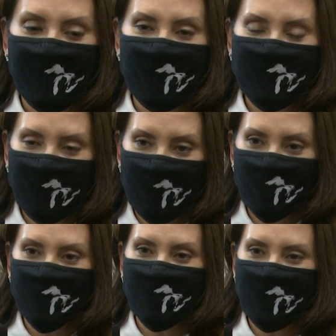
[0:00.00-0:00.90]
And yet,
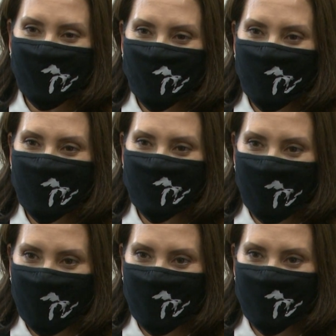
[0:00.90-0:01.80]
the nature of this
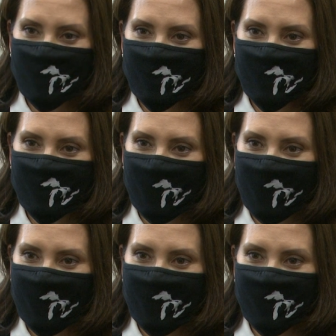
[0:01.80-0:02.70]
virus is
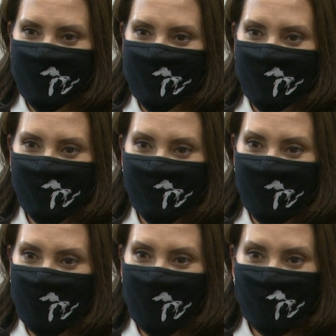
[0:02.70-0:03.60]
that it is still
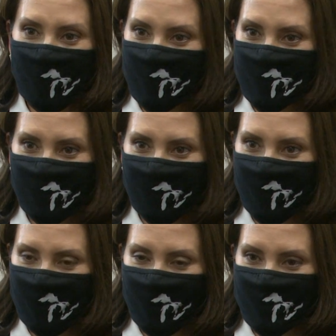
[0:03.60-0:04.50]
very present
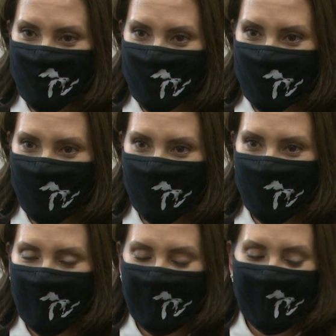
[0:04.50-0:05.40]
all across Michigan.
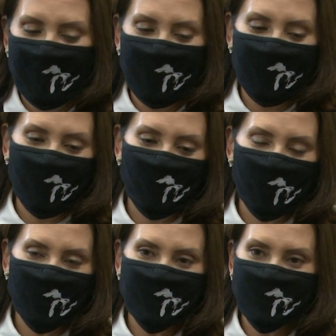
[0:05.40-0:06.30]
And
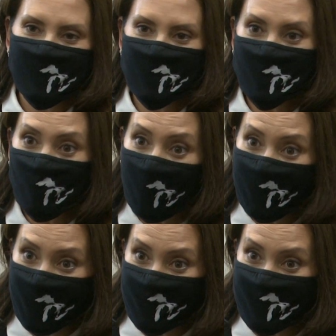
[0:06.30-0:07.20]
when we see
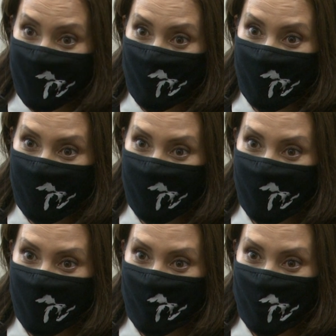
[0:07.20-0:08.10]
spread that is happening
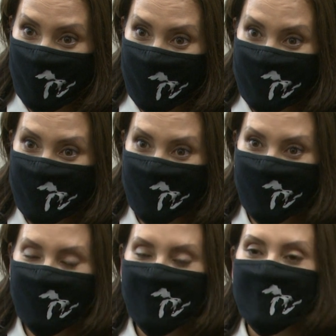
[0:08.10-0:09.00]
here in the Upper
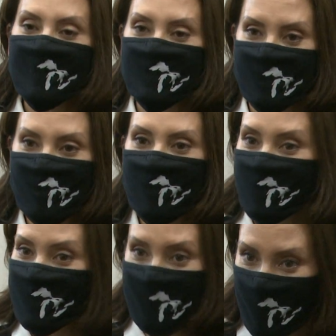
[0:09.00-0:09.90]
Peninsula, some of
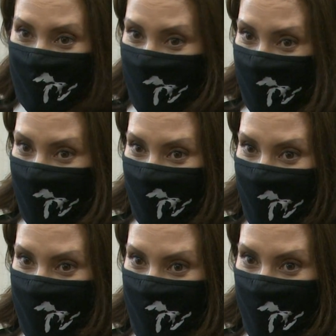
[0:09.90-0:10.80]
it is happening in our
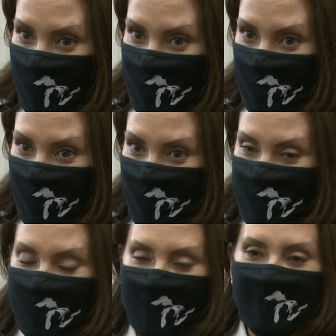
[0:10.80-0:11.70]
K-12 schools.